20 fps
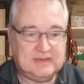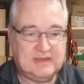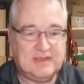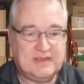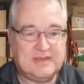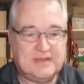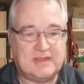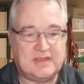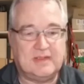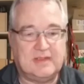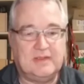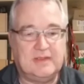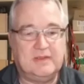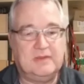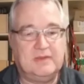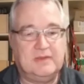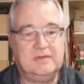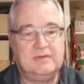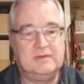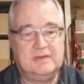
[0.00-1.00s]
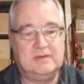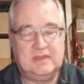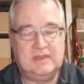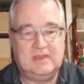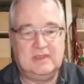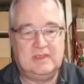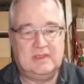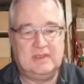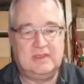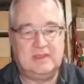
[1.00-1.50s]
So
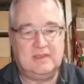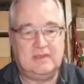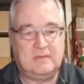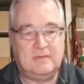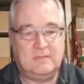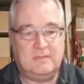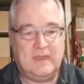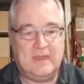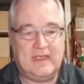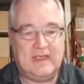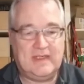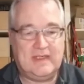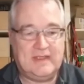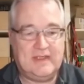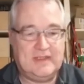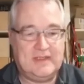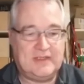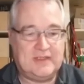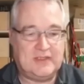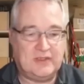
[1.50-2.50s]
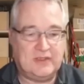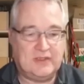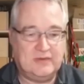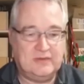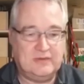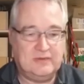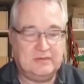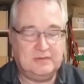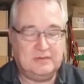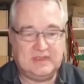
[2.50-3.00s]
when I
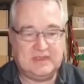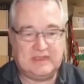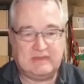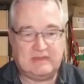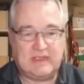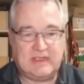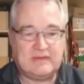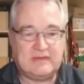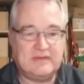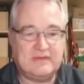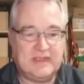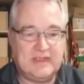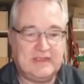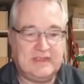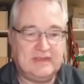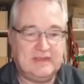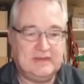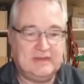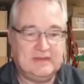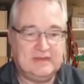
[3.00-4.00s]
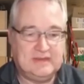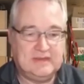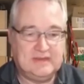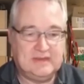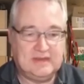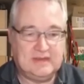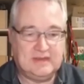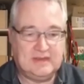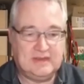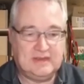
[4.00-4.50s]
show the directory
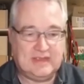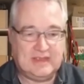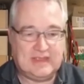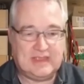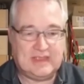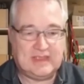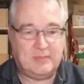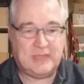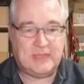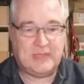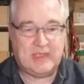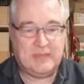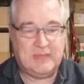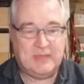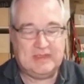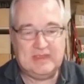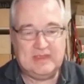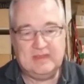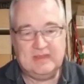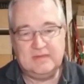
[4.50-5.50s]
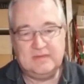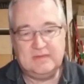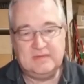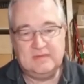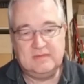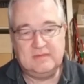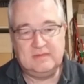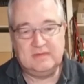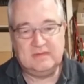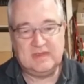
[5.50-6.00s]
and then pipe it
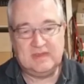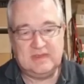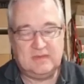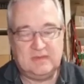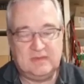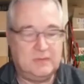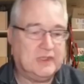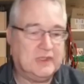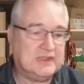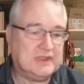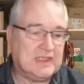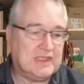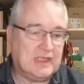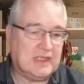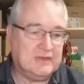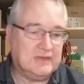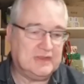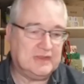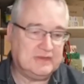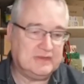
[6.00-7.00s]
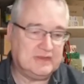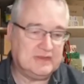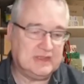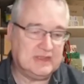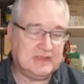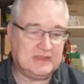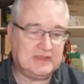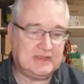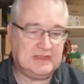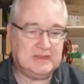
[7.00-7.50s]
into the word count
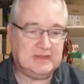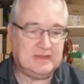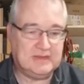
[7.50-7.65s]
utility,